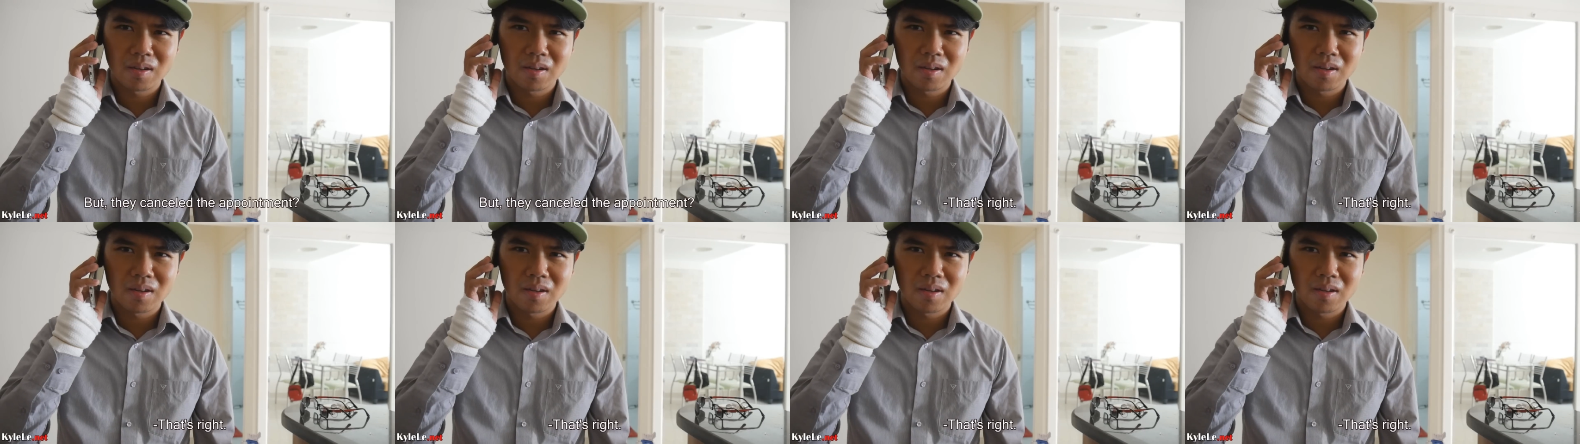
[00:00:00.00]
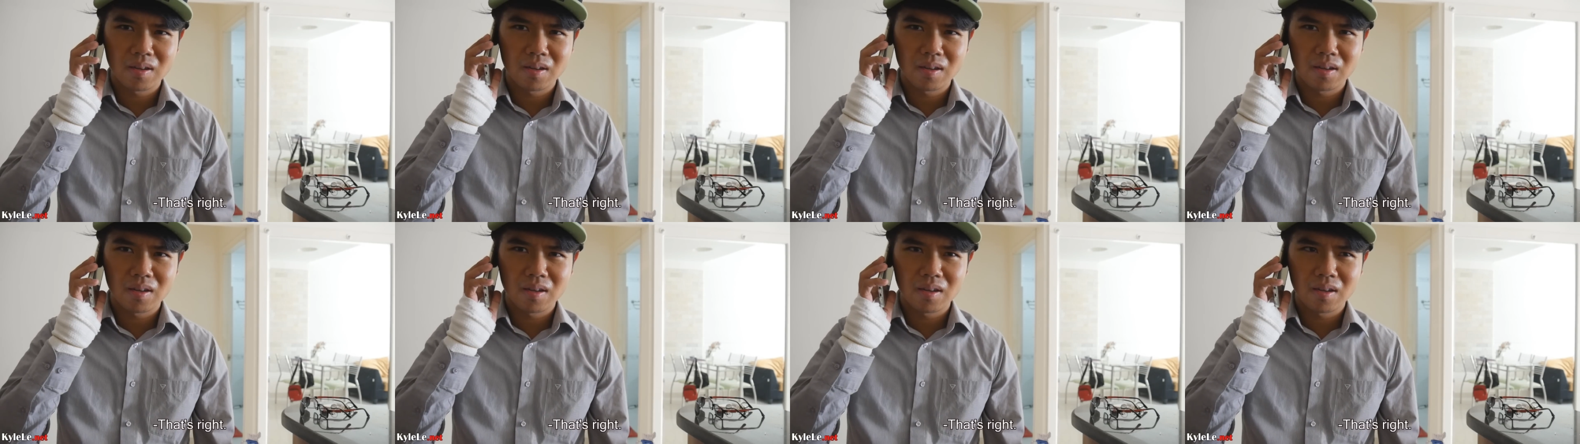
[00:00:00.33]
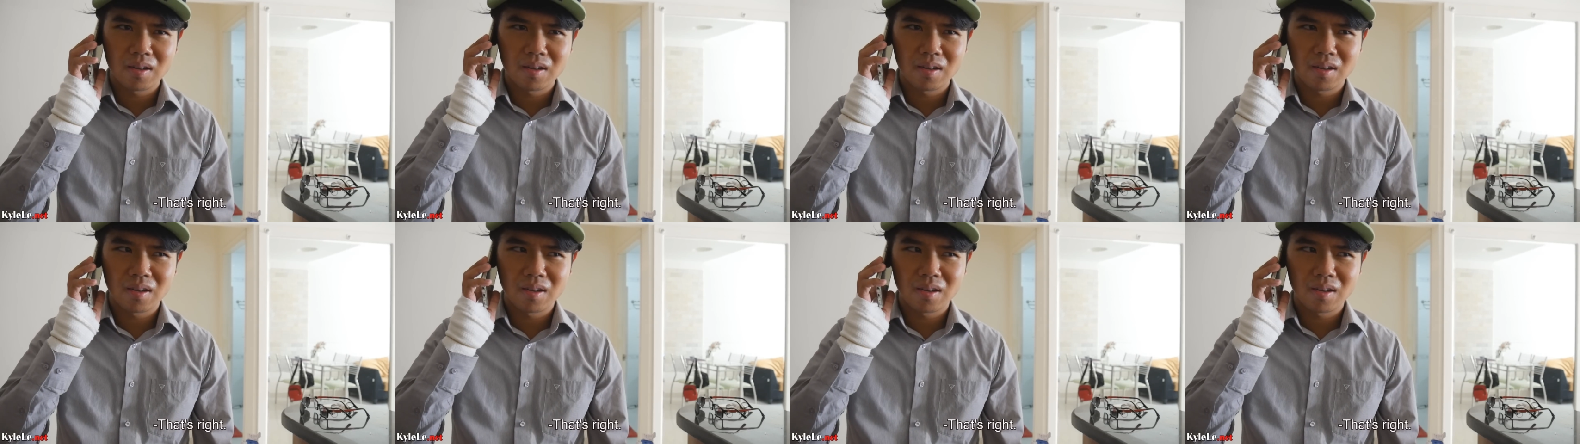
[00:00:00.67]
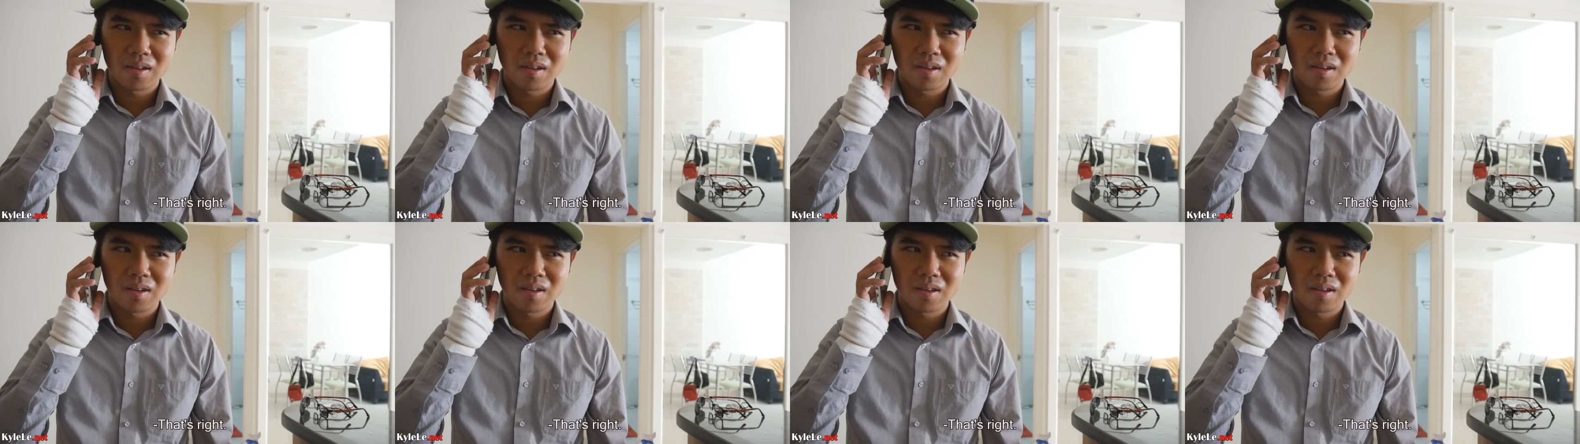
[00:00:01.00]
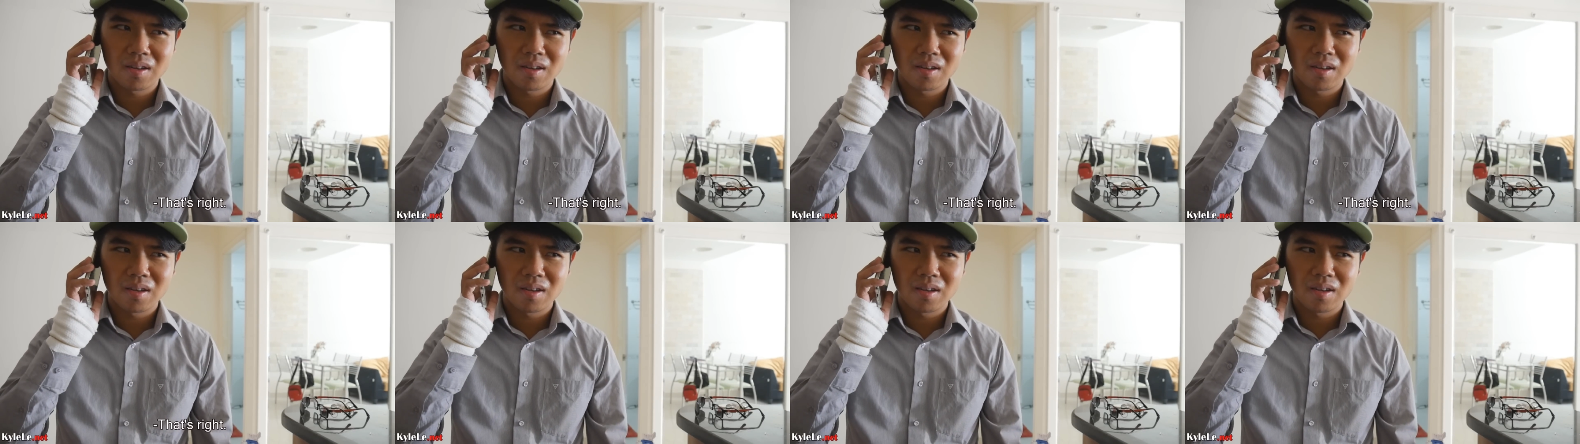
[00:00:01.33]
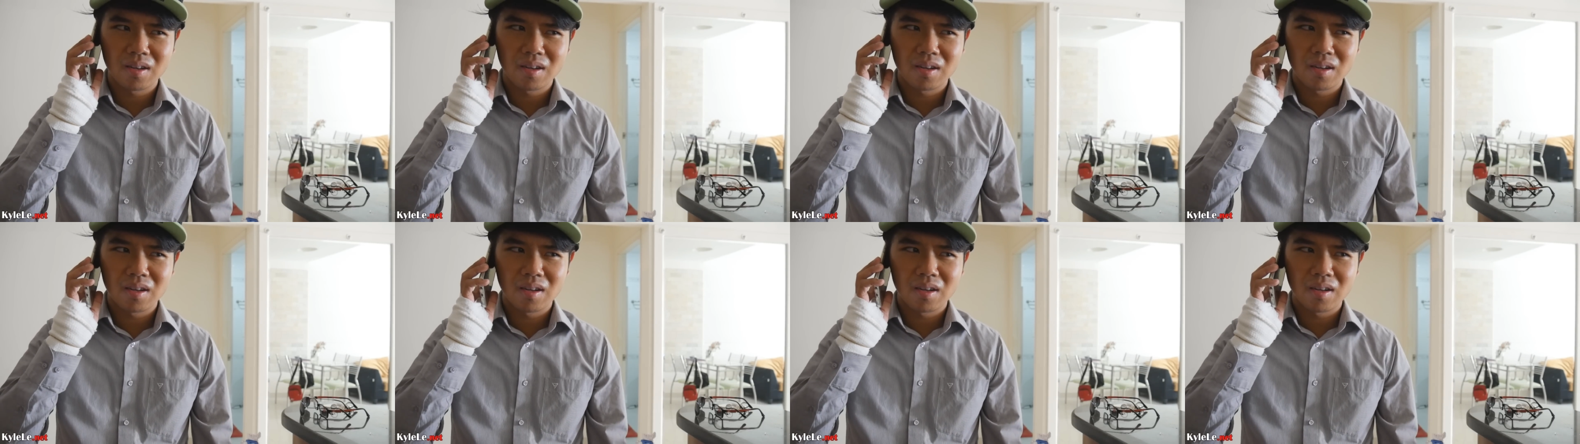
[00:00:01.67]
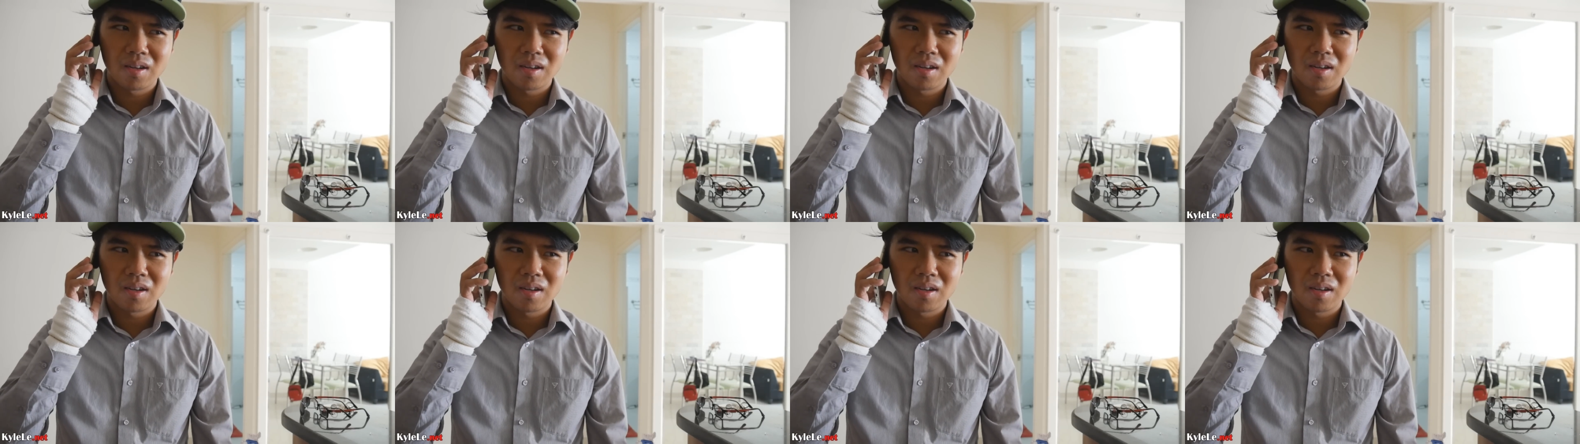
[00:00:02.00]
Nobody speaks.